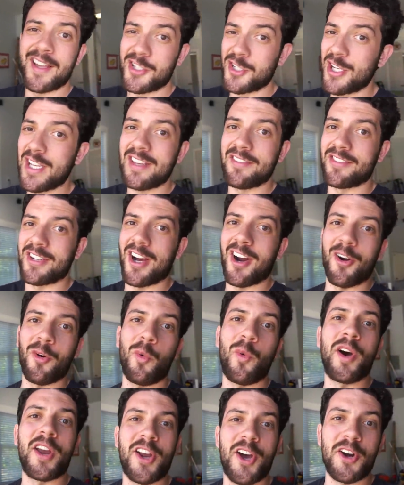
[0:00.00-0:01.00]
achieved our
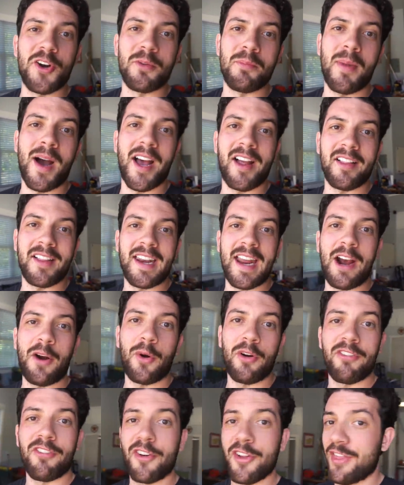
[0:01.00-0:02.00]
one hundred mile an
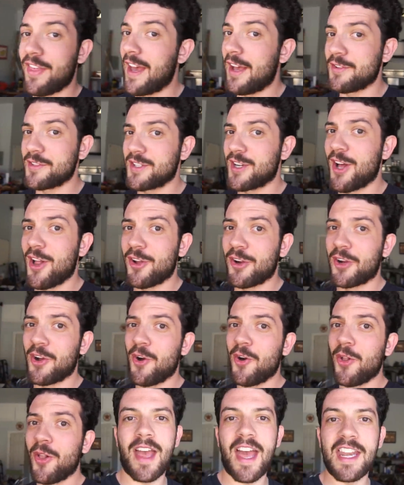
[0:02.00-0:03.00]
hour for one thousand dollar goal.